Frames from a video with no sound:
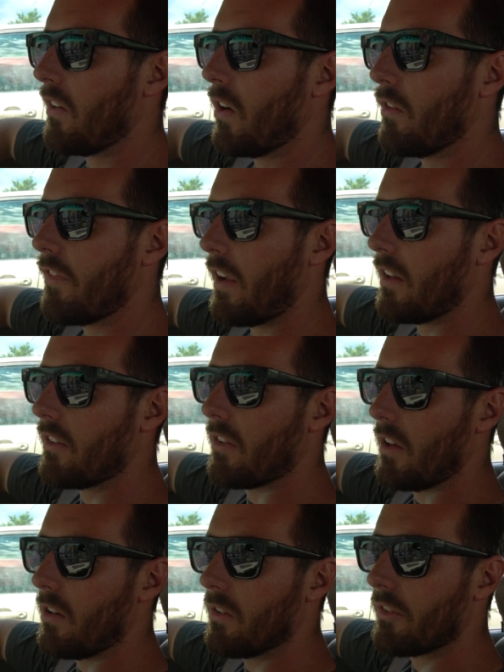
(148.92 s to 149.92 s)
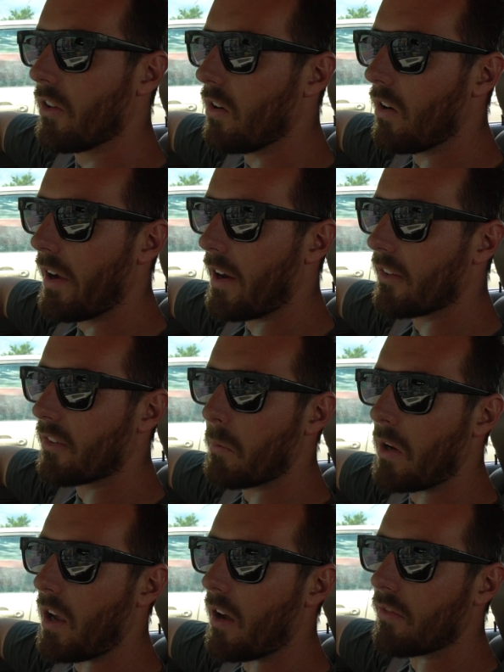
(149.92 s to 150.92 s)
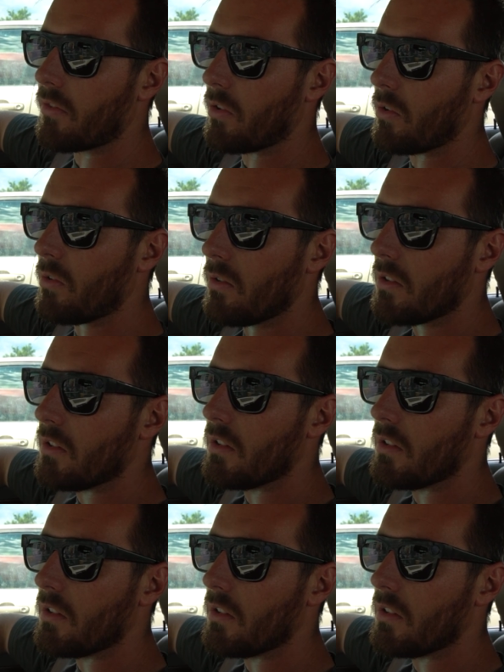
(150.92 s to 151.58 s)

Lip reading: No fans though, so I guess I'm gonna have to